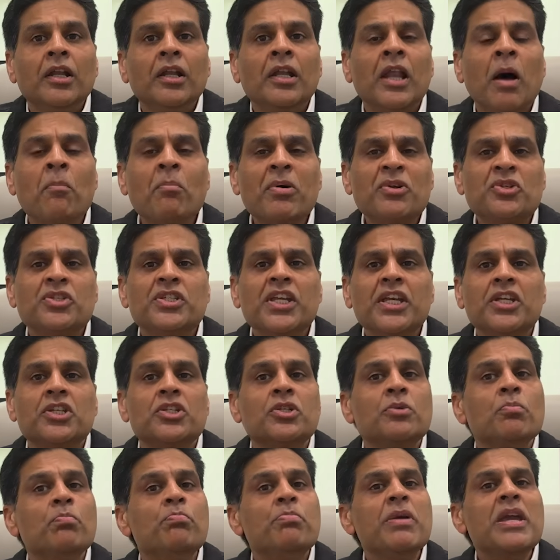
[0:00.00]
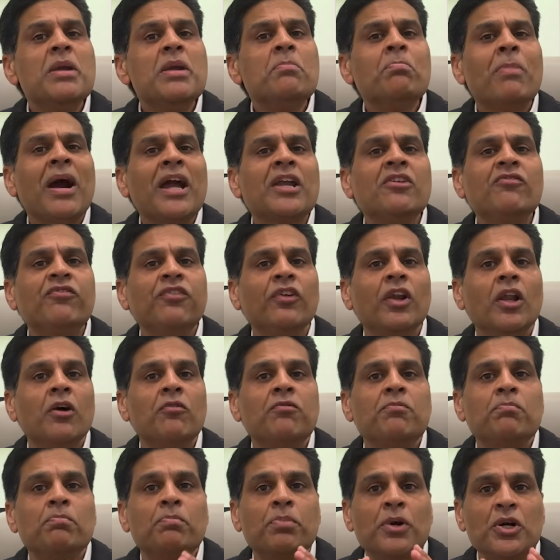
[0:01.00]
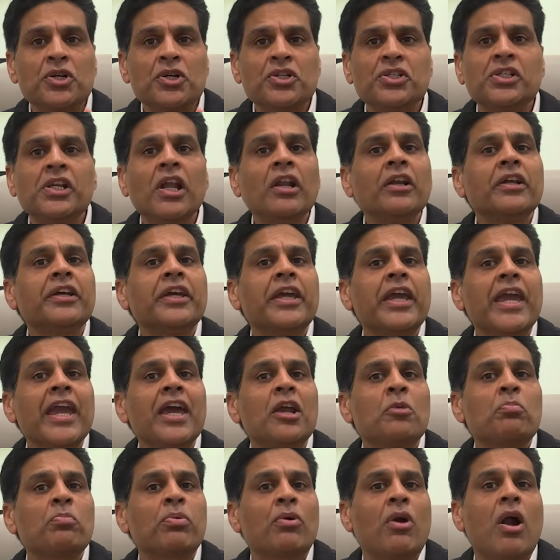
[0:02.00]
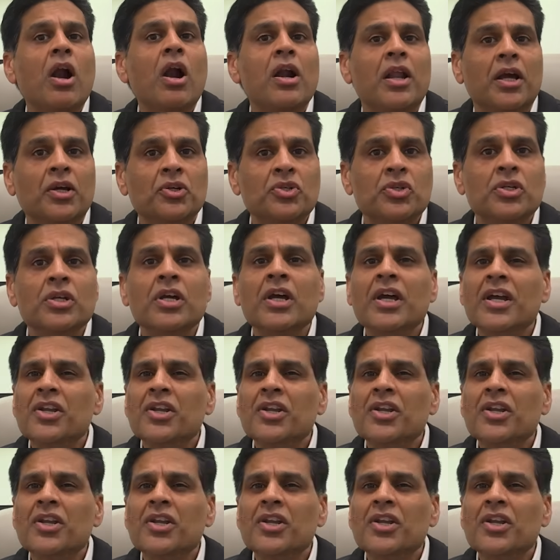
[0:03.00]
Number six, be mindful of personal care products.